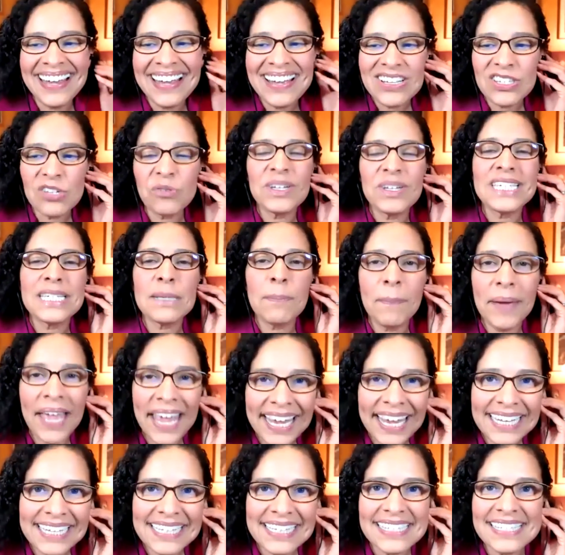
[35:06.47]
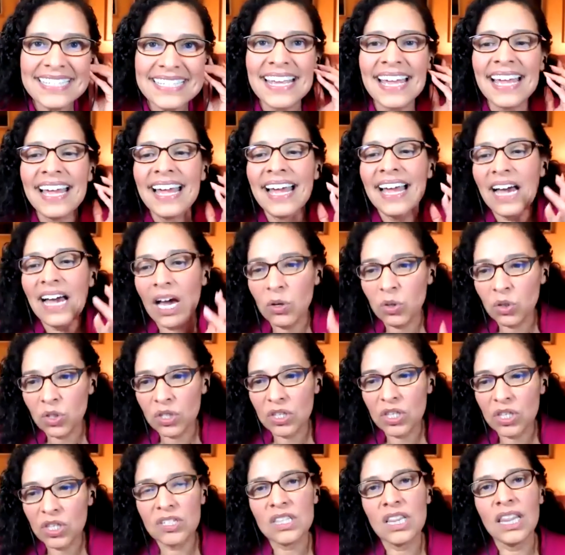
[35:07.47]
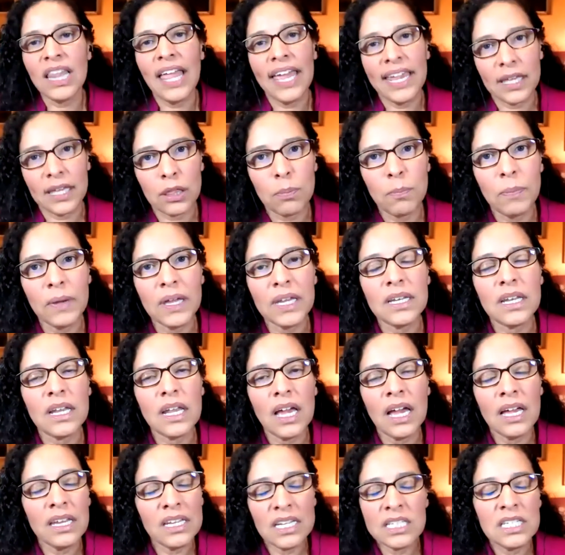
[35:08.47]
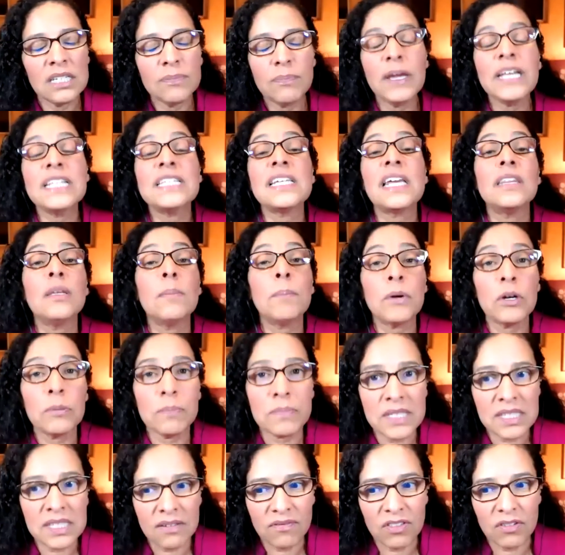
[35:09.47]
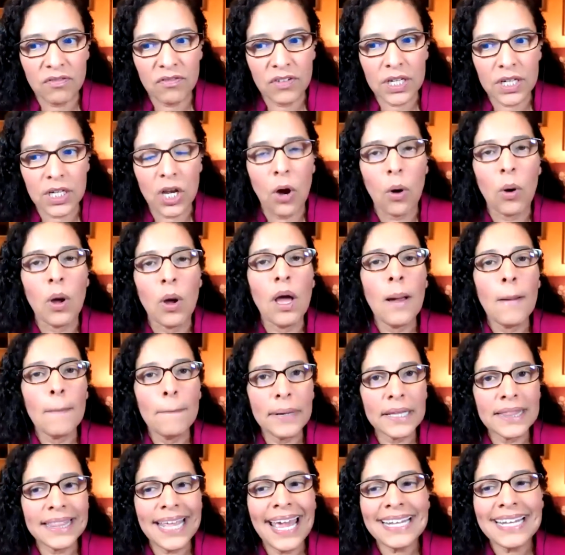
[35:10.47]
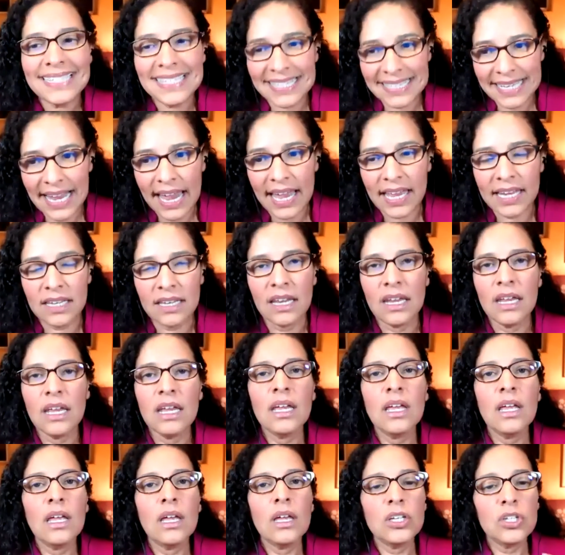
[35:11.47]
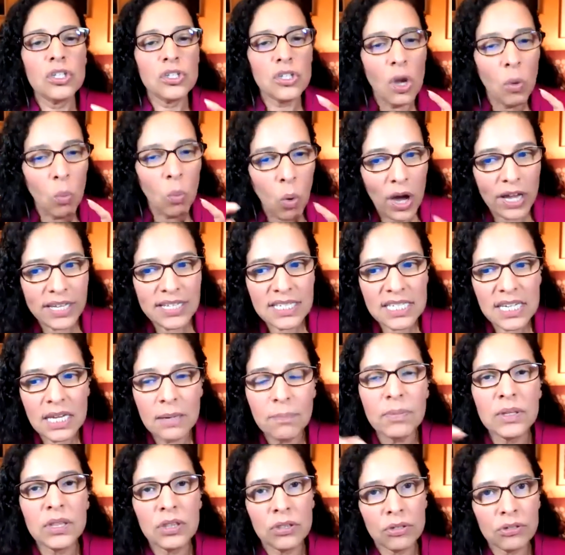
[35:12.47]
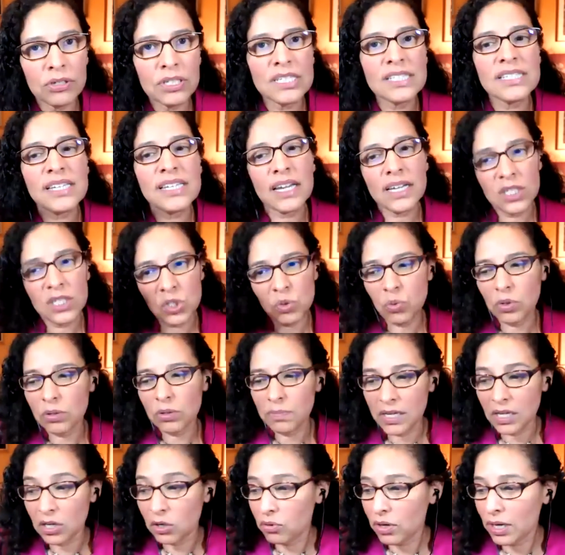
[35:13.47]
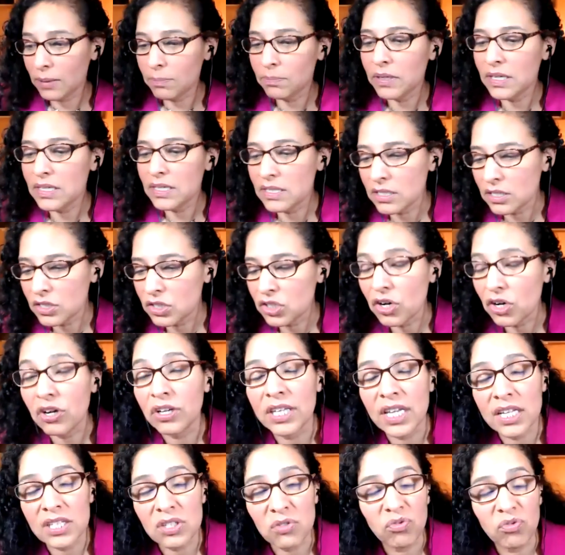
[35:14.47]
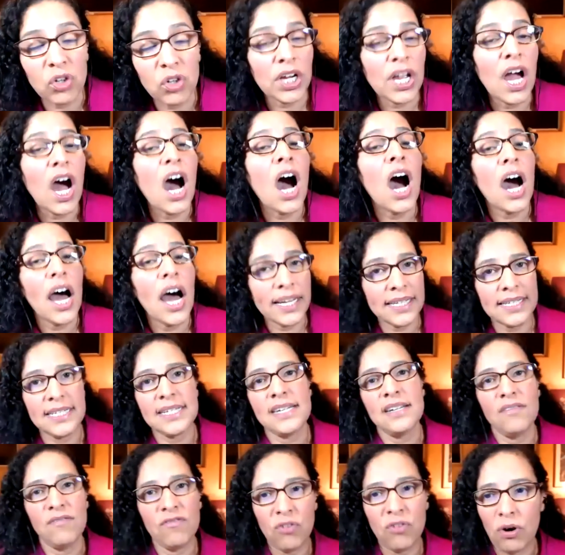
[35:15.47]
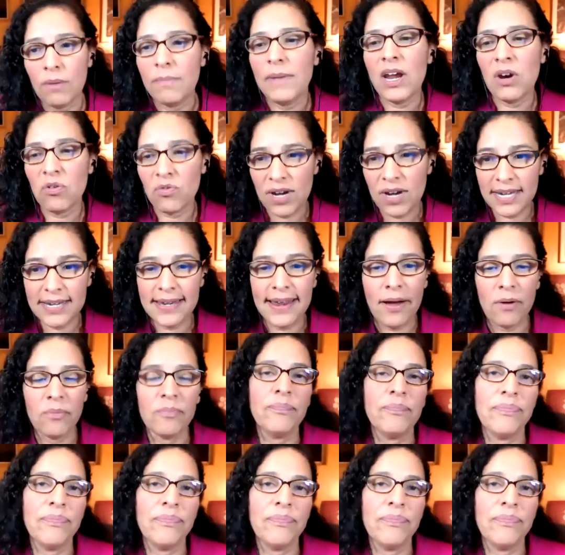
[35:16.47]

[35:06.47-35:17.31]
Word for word: So it depends on the length, but it depends on the purpose of the video. But that said, one tip in thirty seconds would be a great place to start. And that's a very hot format right now.